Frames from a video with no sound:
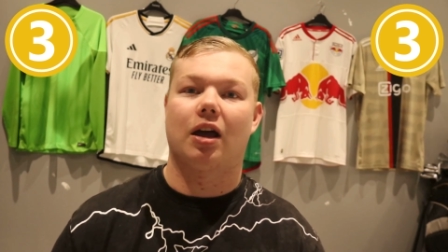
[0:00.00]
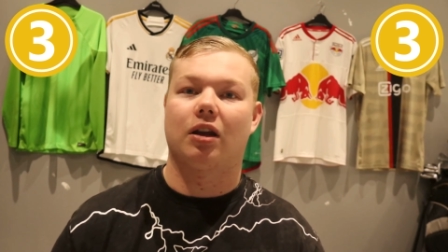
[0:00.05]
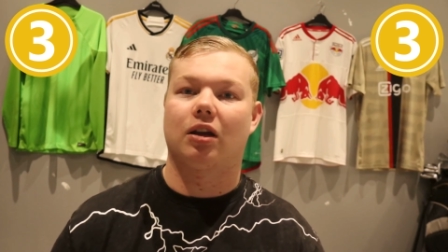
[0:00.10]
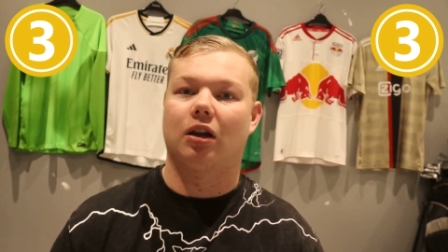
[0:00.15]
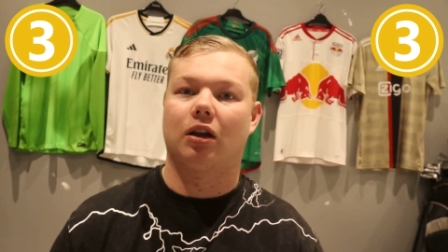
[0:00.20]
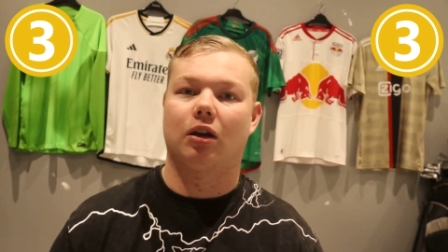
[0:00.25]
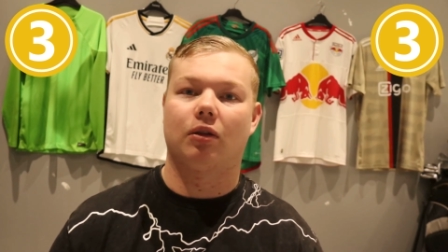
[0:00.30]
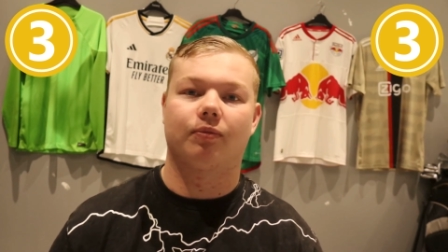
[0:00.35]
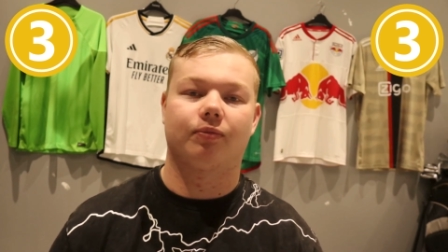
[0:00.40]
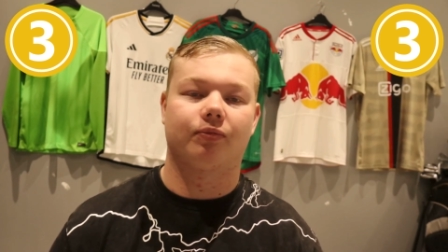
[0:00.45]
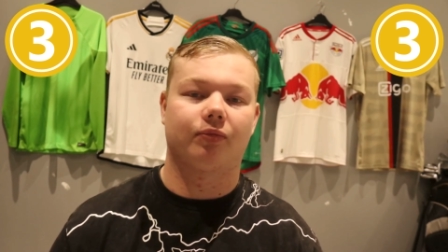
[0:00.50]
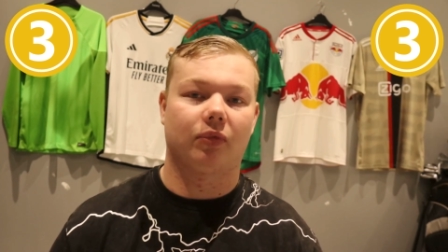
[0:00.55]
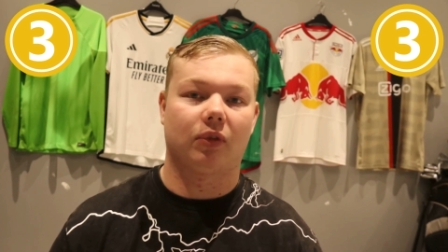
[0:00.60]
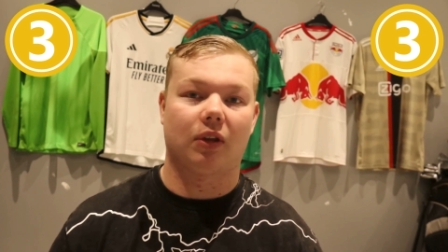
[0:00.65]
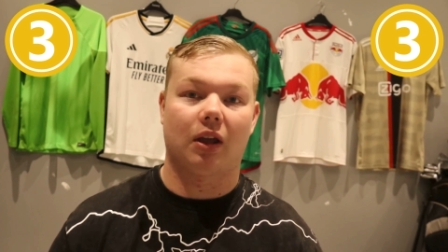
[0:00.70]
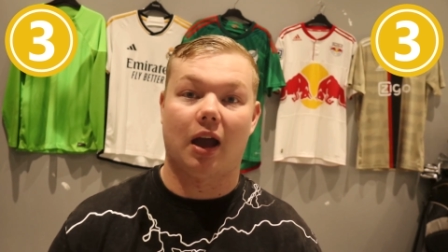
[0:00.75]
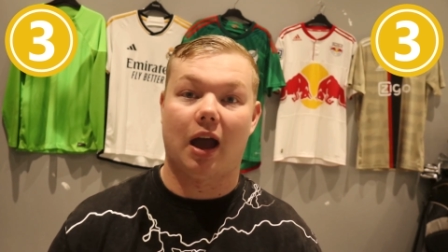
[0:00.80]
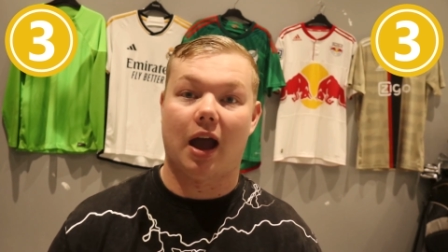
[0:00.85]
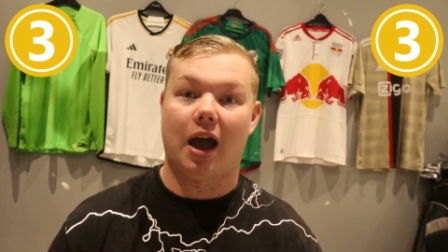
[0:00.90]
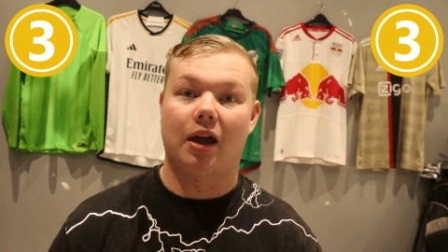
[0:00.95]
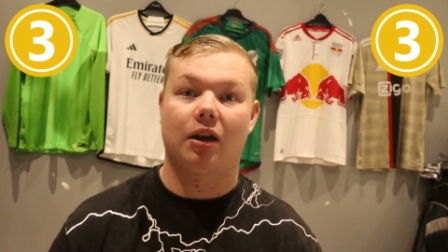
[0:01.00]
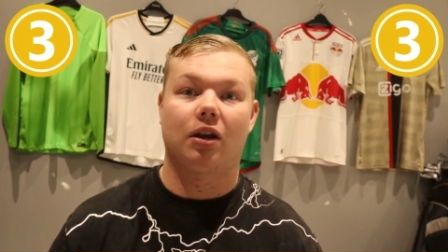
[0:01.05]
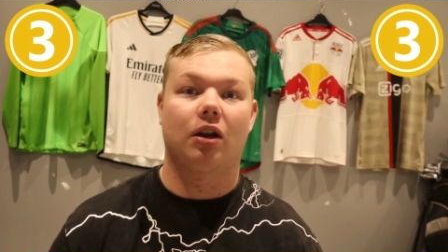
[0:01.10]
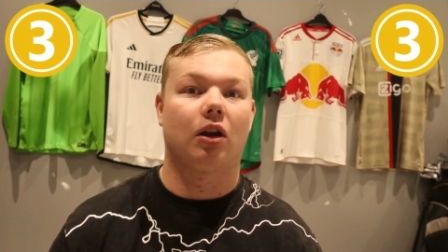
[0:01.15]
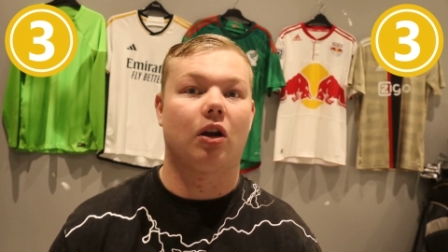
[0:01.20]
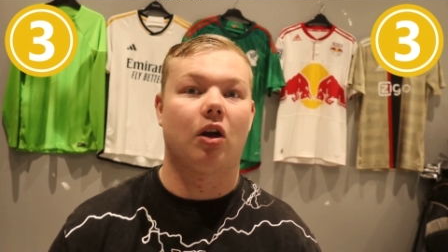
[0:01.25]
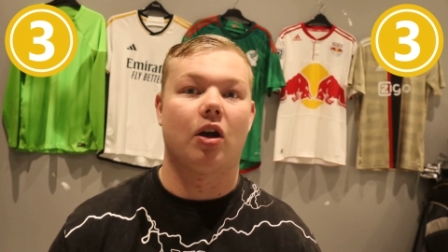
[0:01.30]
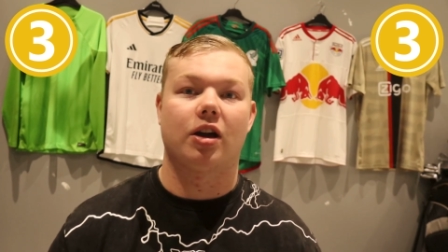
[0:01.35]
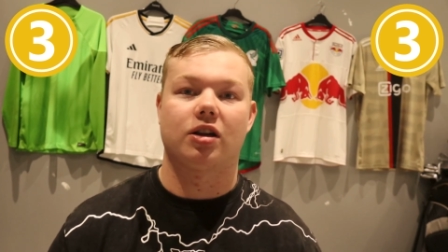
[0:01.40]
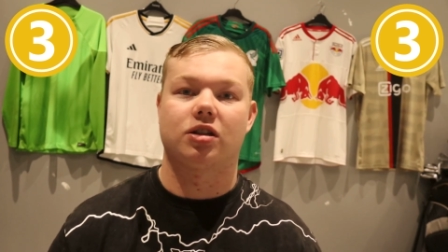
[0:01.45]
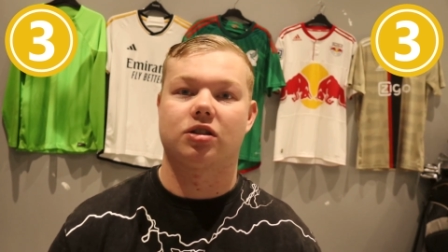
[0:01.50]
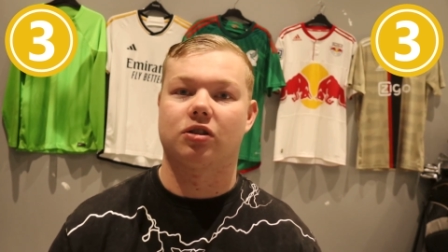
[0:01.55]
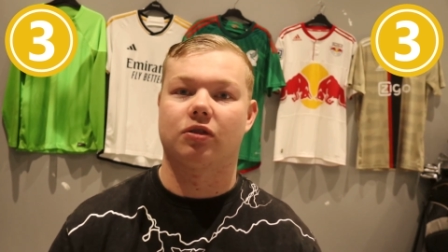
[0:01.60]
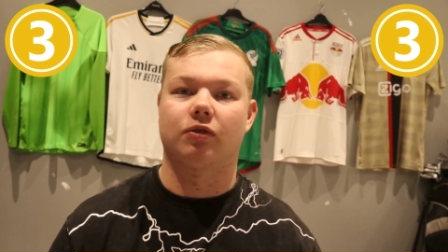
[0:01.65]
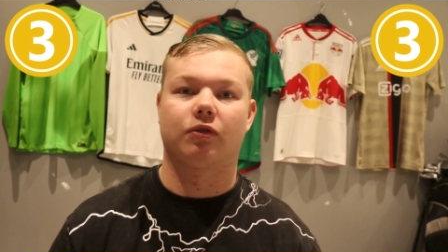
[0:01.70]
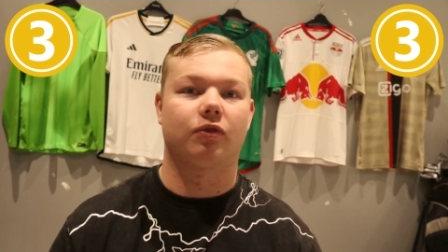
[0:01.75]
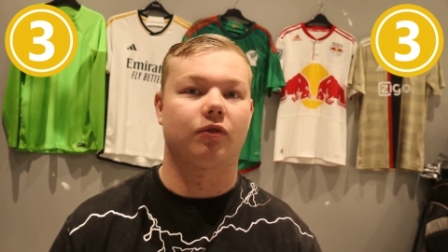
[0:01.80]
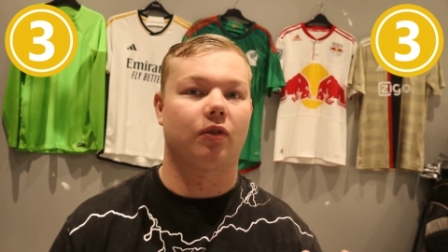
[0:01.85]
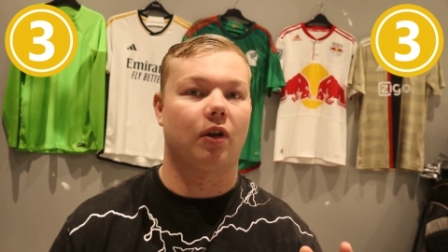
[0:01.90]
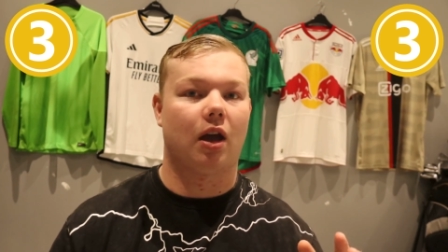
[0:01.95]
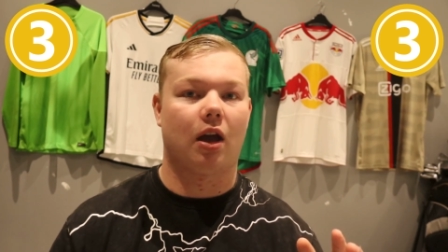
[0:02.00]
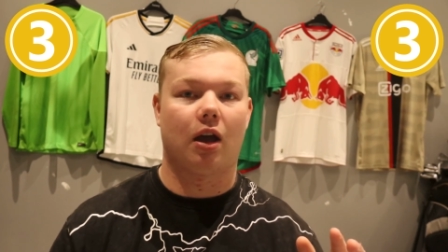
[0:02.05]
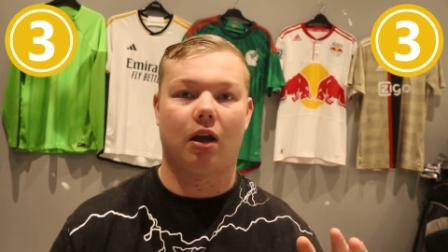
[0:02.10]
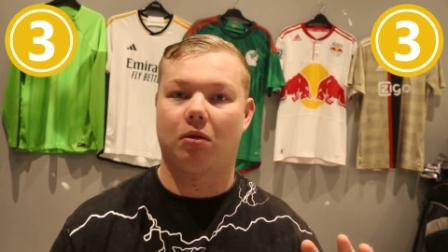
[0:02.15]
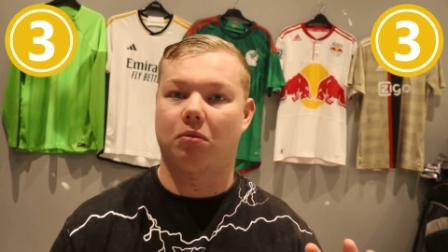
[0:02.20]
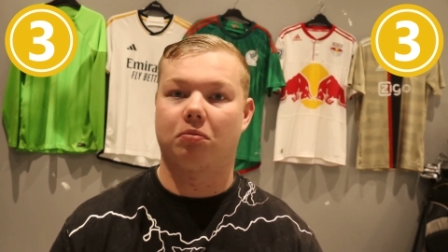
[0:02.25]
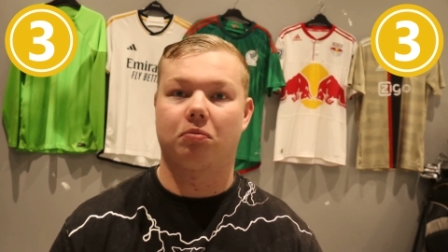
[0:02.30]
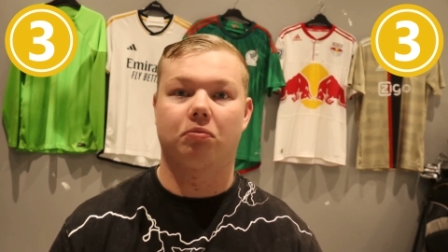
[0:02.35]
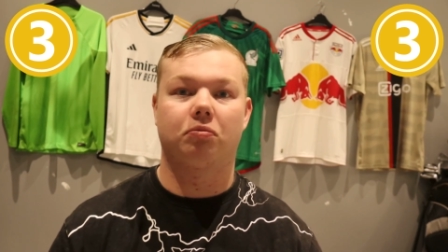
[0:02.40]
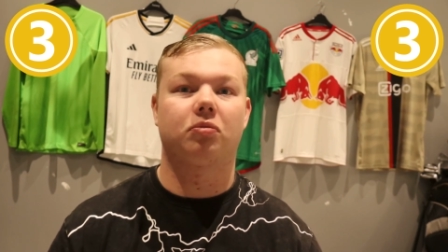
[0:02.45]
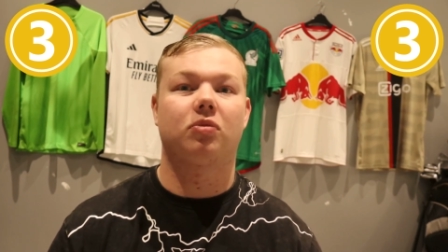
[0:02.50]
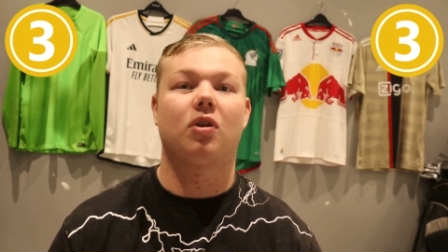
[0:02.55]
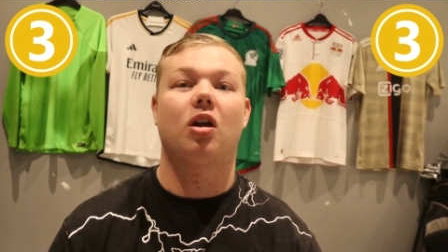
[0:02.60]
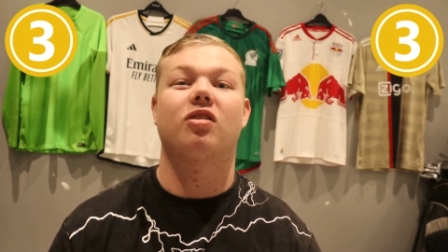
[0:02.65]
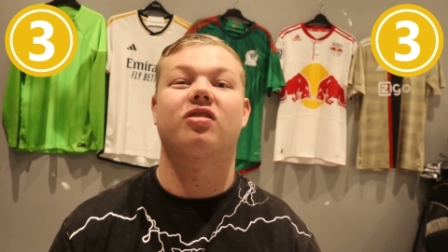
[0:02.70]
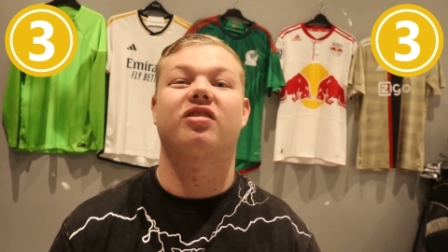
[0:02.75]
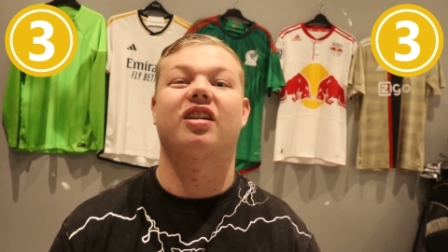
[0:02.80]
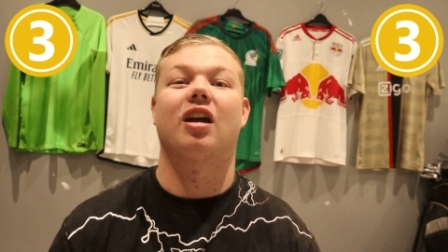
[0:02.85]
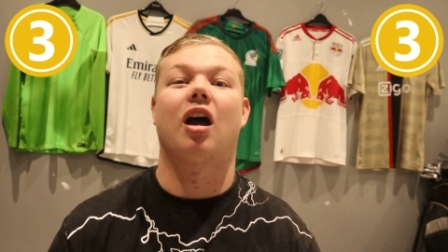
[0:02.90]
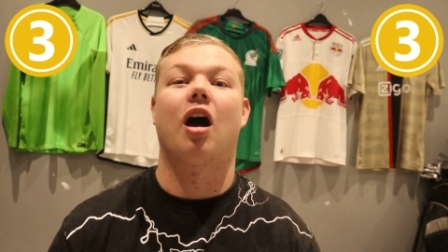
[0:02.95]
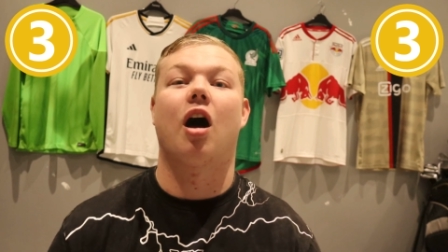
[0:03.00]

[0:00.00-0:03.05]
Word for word: at the at the likes of say